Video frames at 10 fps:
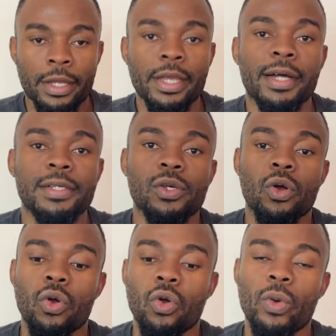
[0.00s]
yeah
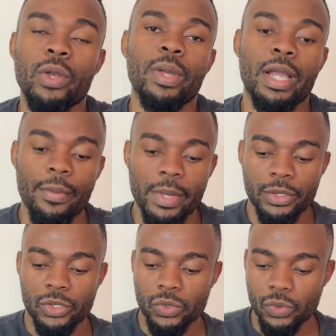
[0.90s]
so when we come
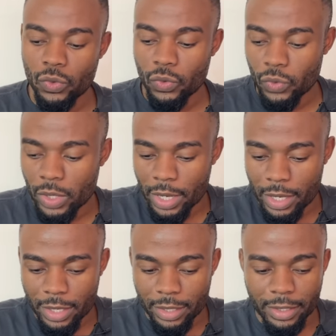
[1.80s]
into
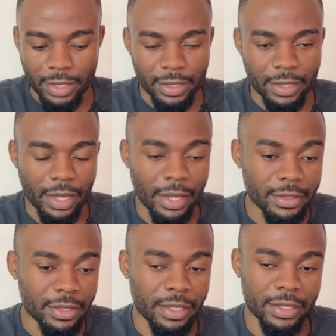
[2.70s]
uh, the the
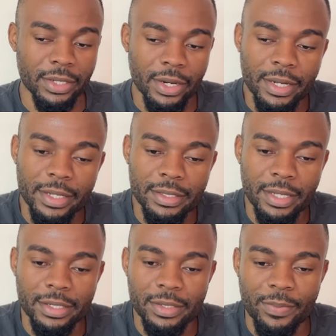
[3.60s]
estate the screen
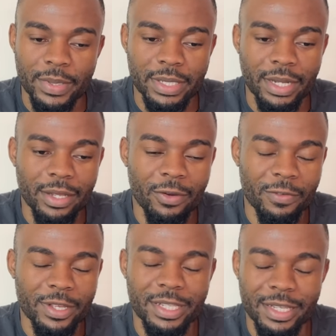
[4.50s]
estate basically
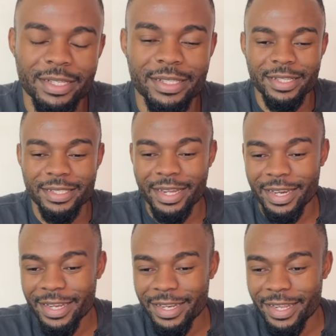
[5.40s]
obviously yes
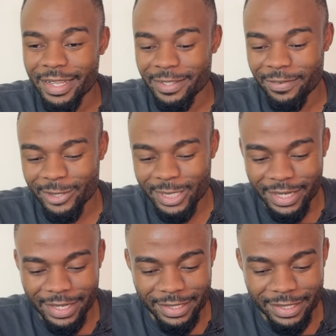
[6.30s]
screen is a 14
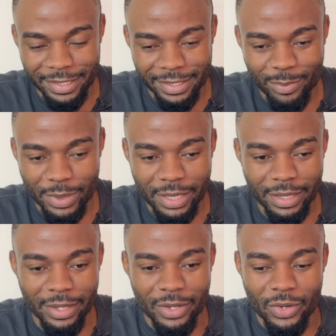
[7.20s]
inch display
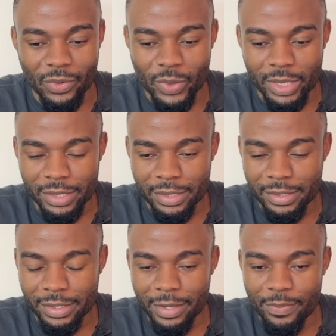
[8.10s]
which
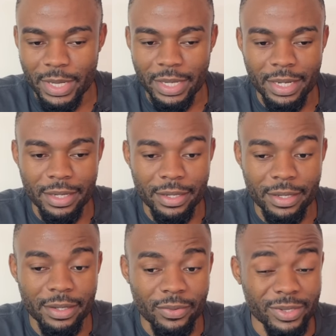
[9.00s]
is a mini
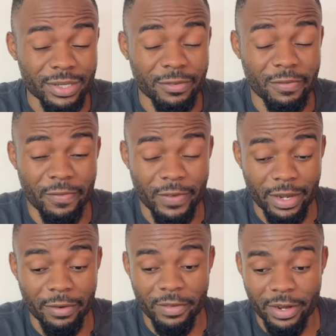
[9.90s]
led which is very
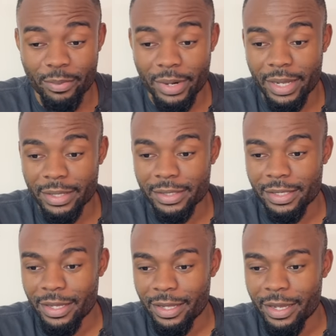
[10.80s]
very bright
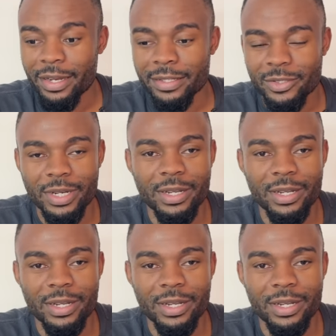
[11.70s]
and it's actually